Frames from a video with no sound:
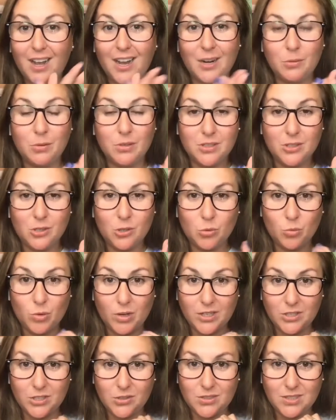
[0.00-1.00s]
I want to know
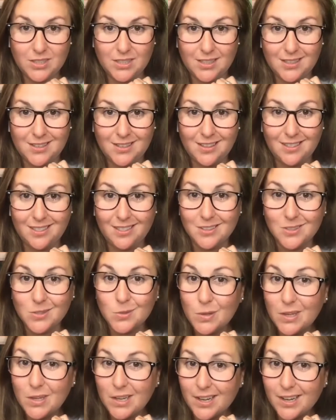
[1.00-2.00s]
what you did
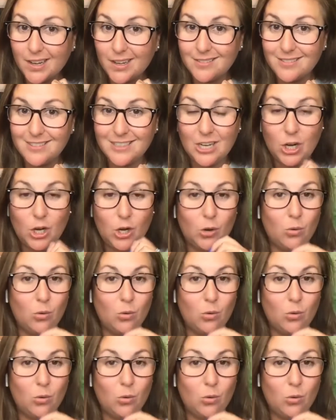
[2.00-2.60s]
this weekend